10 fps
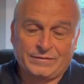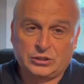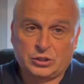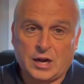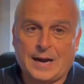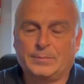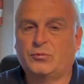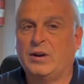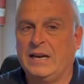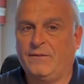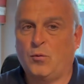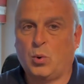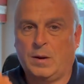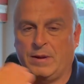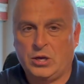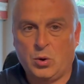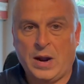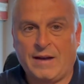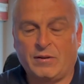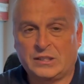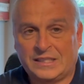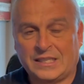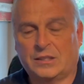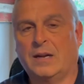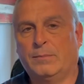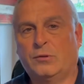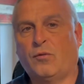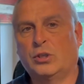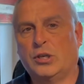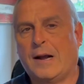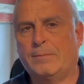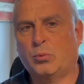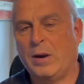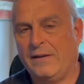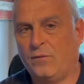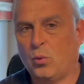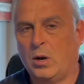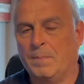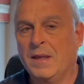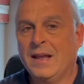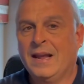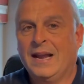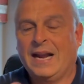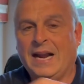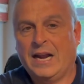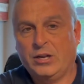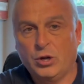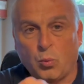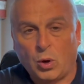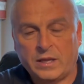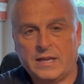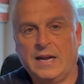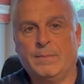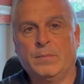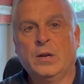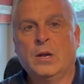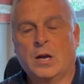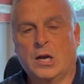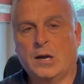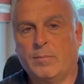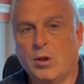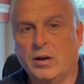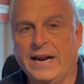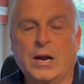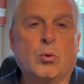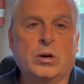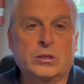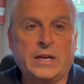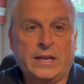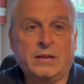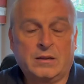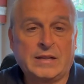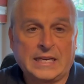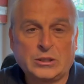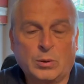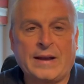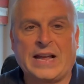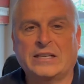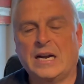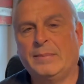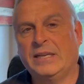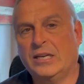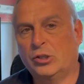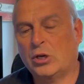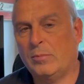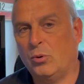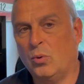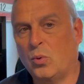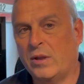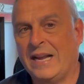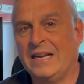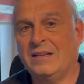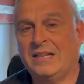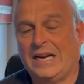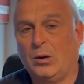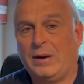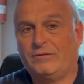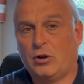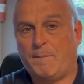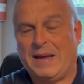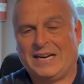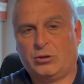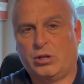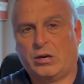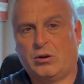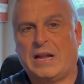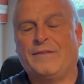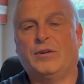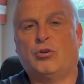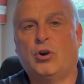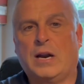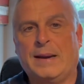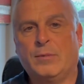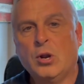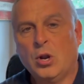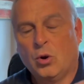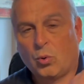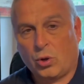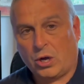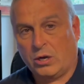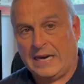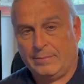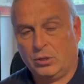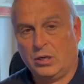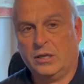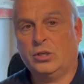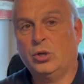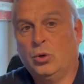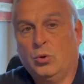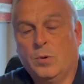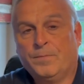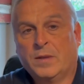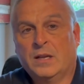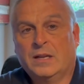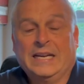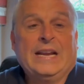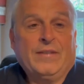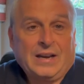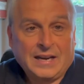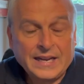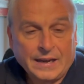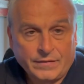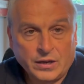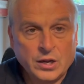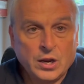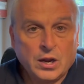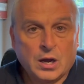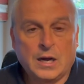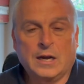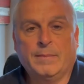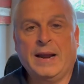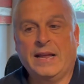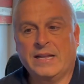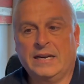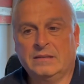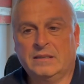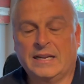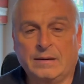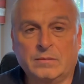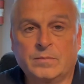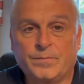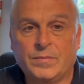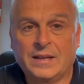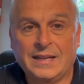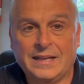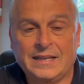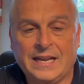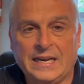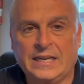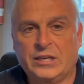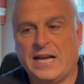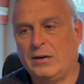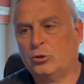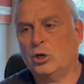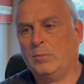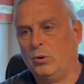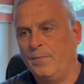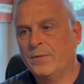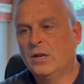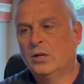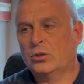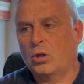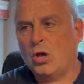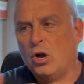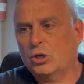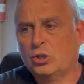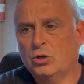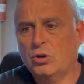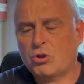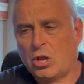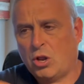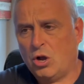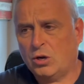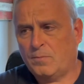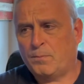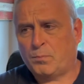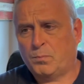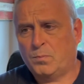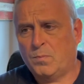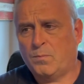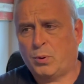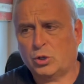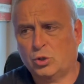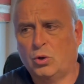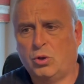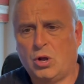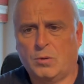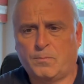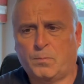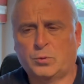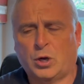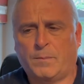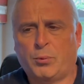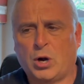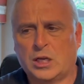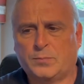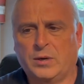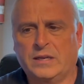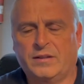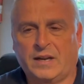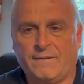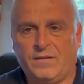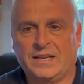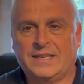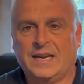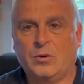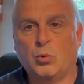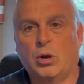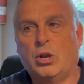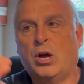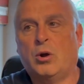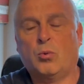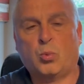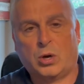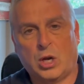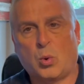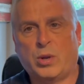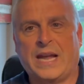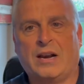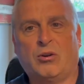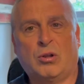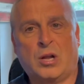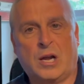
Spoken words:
a jobs waiting for them, and you have a system for jobs waiting for them, and you work them long hours, and they just don't have that time to get in trouble, or they don't have to go back to their life of crime or their neighborhood to even live, and then get into that trouble. So long-term prospering of the convicted will lower that